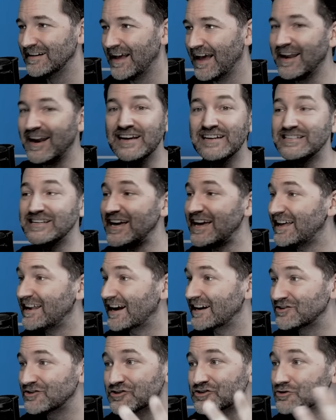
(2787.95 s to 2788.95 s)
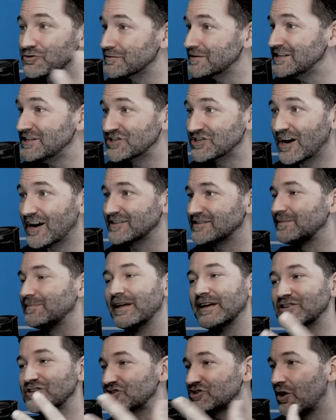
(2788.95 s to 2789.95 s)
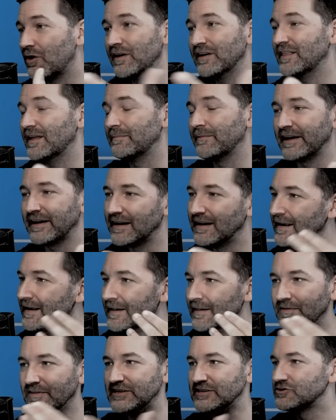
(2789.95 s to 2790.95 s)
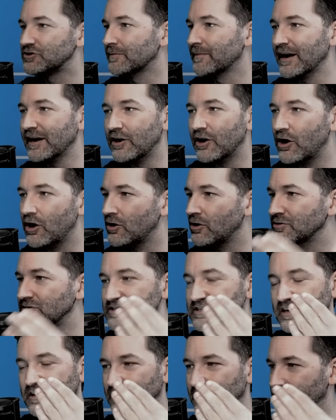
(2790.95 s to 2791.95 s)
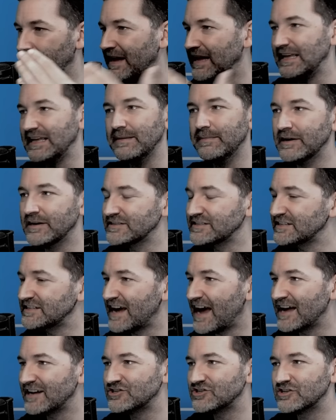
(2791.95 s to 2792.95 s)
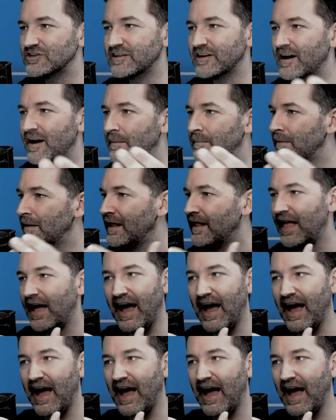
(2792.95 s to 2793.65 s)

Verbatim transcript: And I did. I took screenshots. I'm like showing them like these are my codes. They're my emails attached to them.